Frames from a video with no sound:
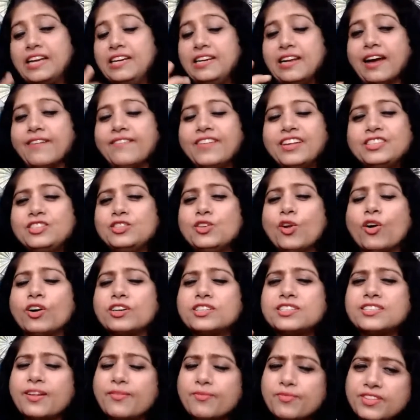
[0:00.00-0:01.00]
Love is
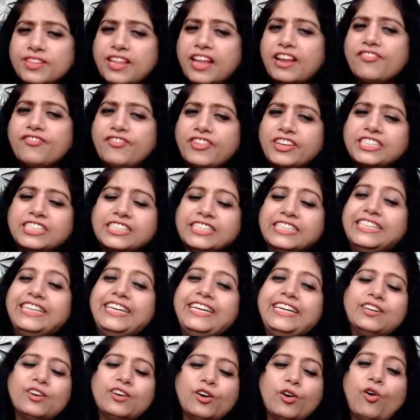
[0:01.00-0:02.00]
not some selfish
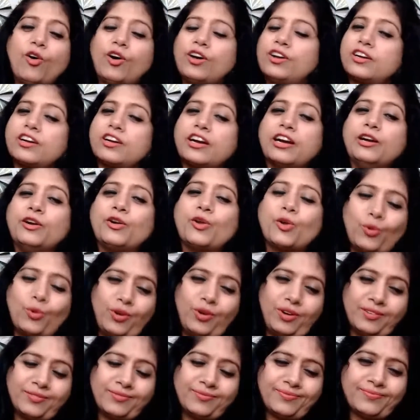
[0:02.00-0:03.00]
need or a
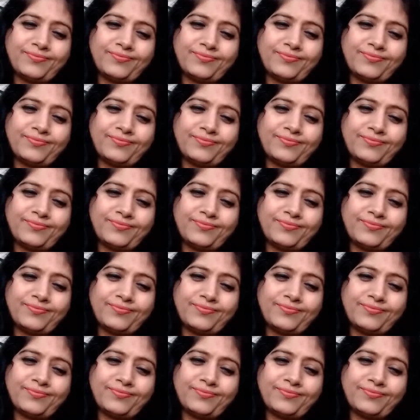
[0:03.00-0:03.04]
control.